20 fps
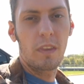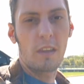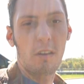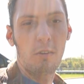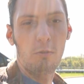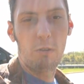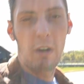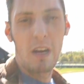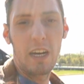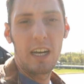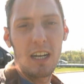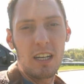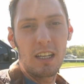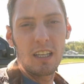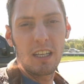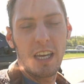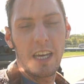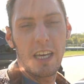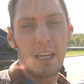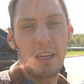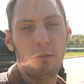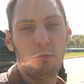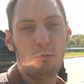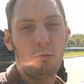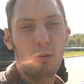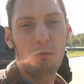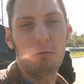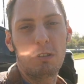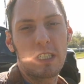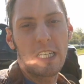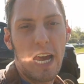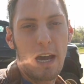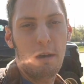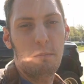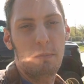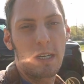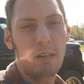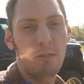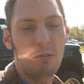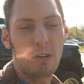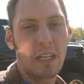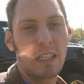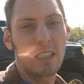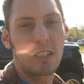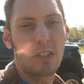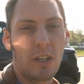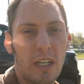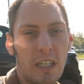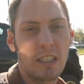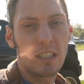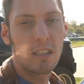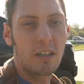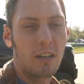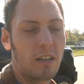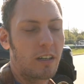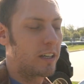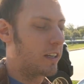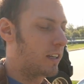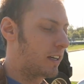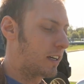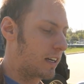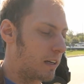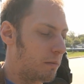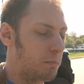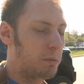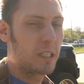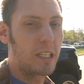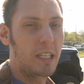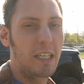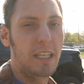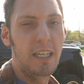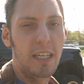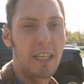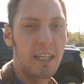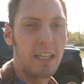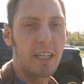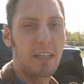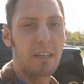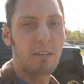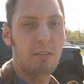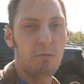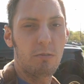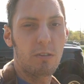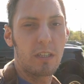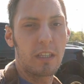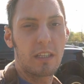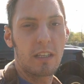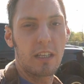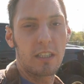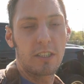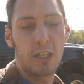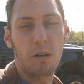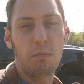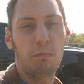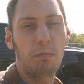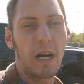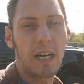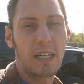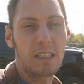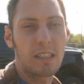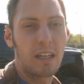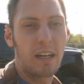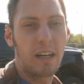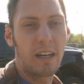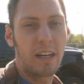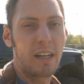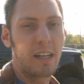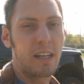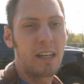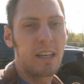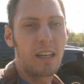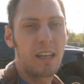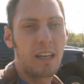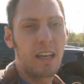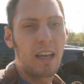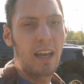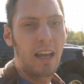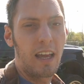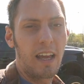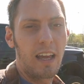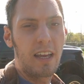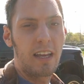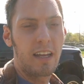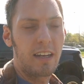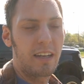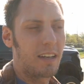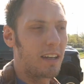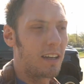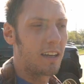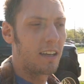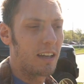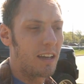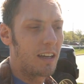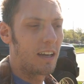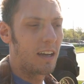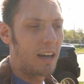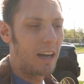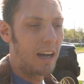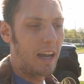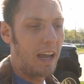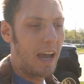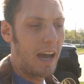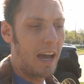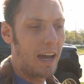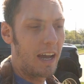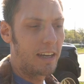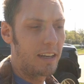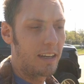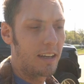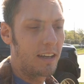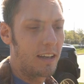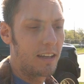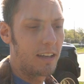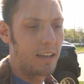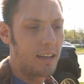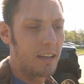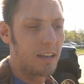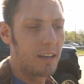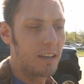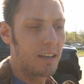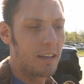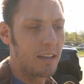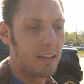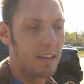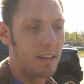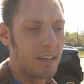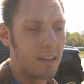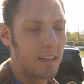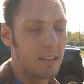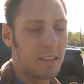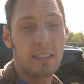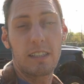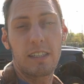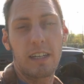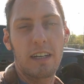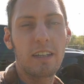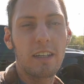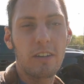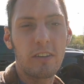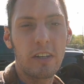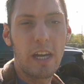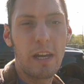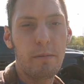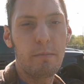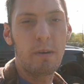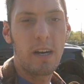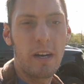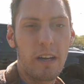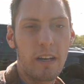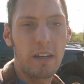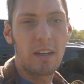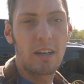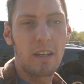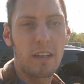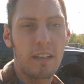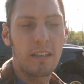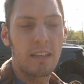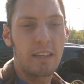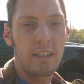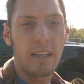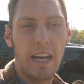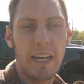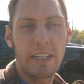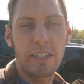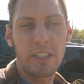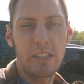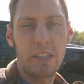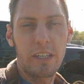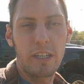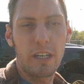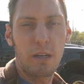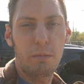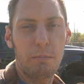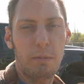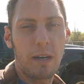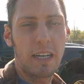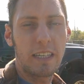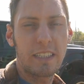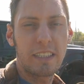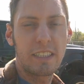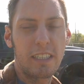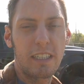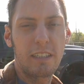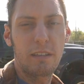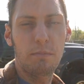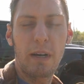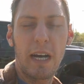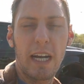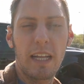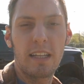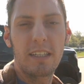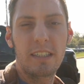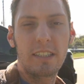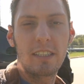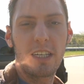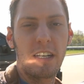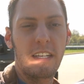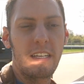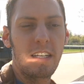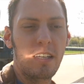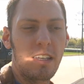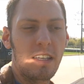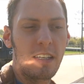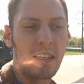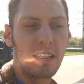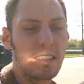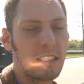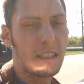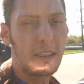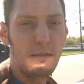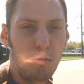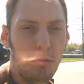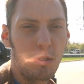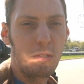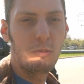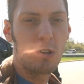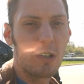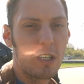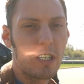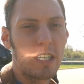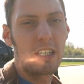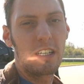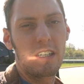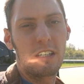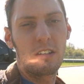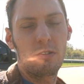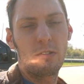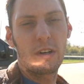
Right out of the gate, what was happening when I tried to start it, I put the key in it with a jump box on it, and I had stereo came on, the dash lit up, I could see the mileage, it seemed to be working.